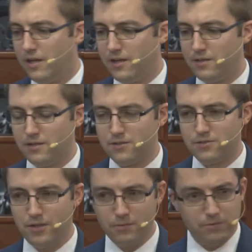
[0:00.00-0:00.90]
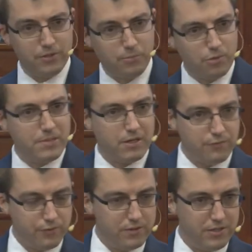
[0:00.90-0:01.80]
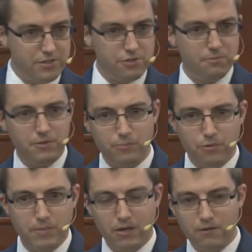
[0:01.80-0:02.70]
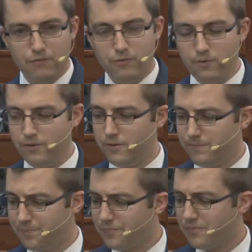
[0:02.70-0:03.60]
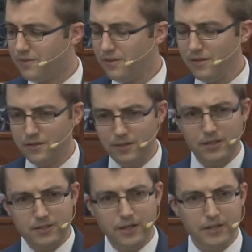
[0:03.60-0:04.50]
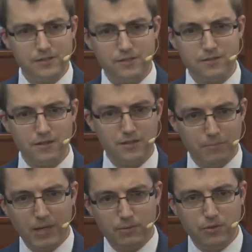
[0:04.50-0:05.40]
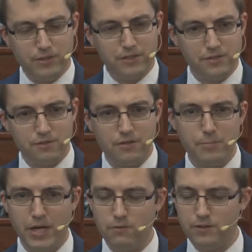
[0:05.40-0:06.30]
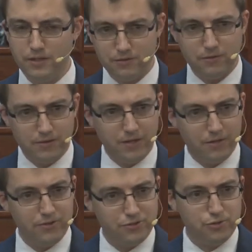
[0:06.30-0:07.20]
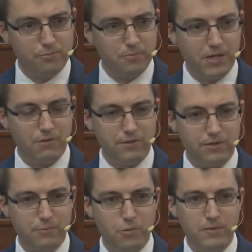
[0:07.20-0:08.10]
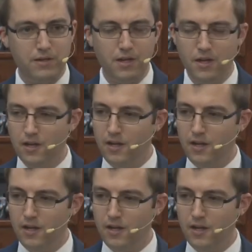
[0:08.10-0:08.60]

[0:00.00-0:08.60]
And uh, so they're, they're more powerful than Egypt. They're more powerful than the Hittites and, and the Babylonians aren't a power yet, so they're the superpower at the moment.